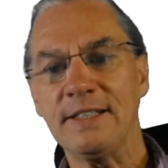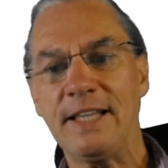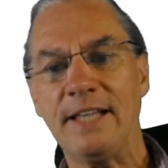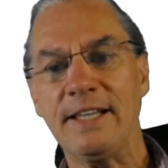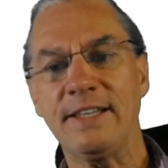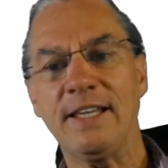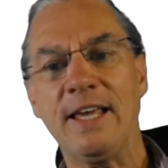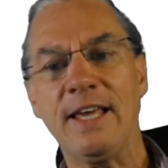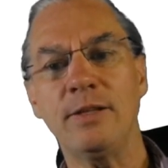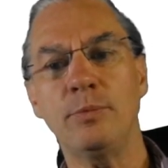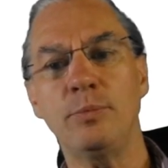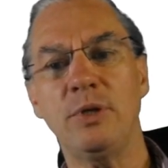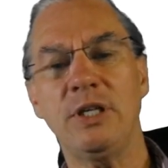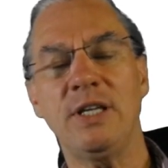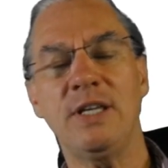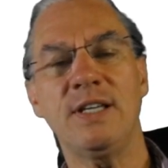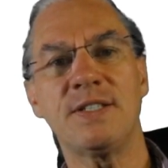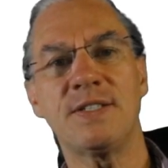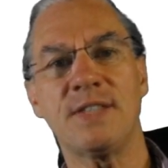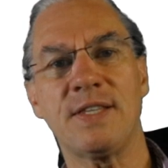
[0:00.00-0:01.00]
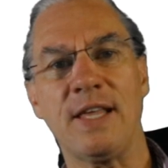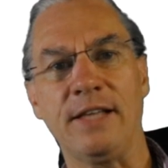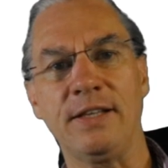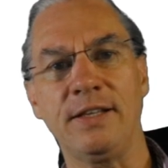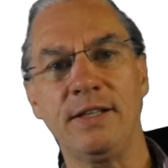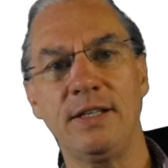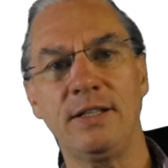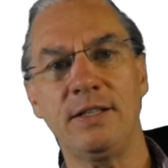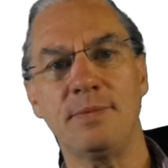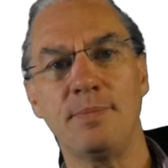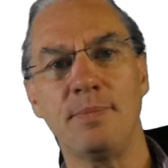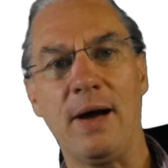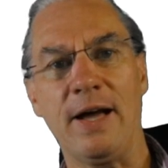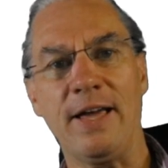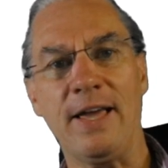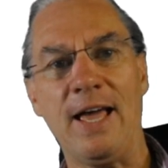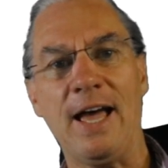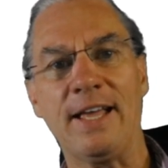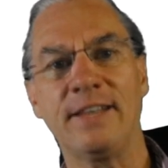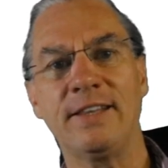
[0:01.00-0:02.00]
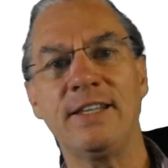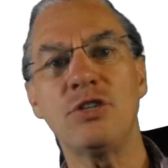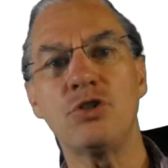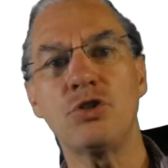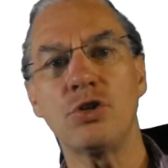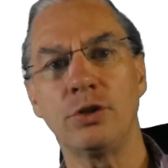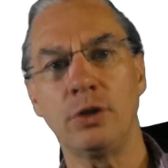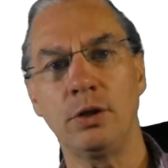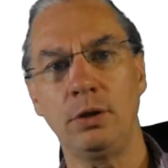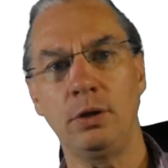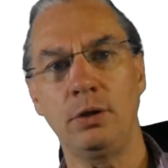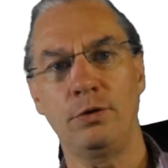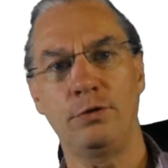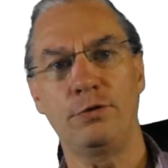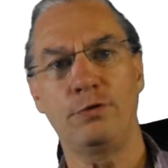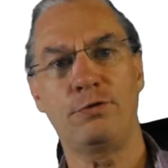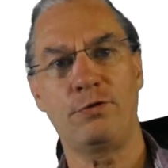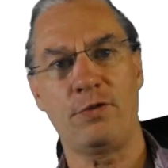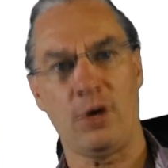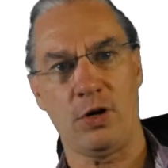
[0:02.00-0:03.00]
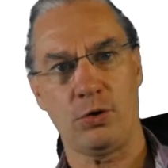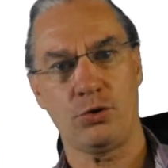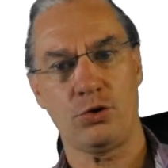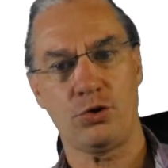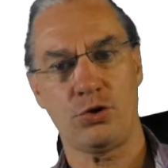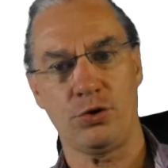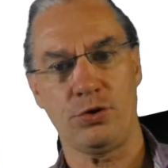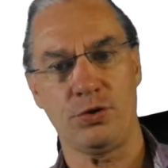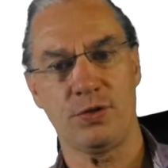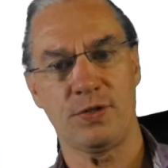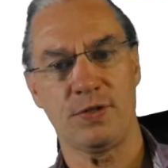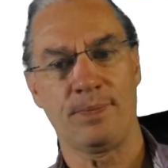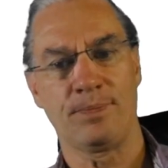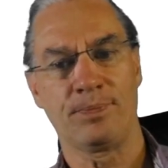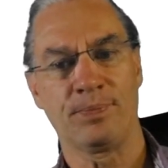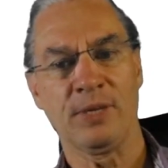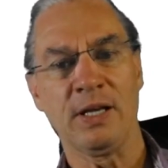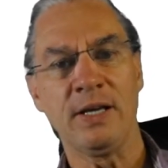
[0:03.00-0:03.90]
that can be extended by additional functions